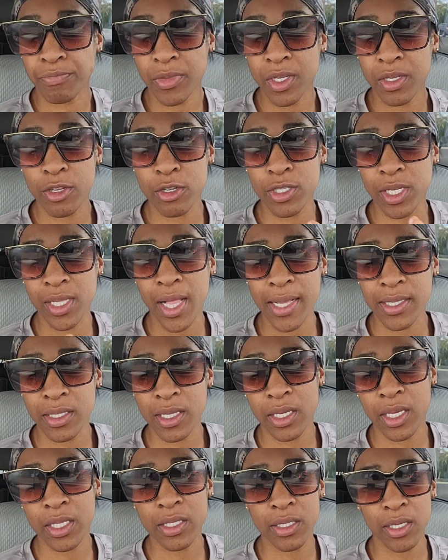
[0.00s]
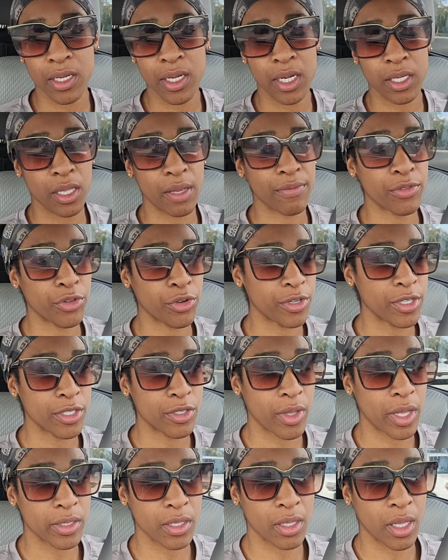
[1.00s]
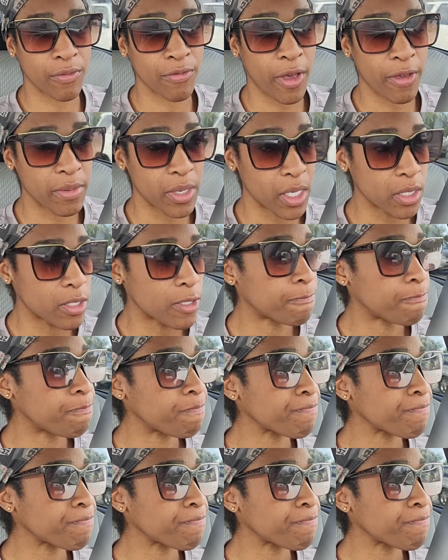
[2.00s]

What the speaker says: There's a class that gets done at 11:30, so that's in like 5 minutes.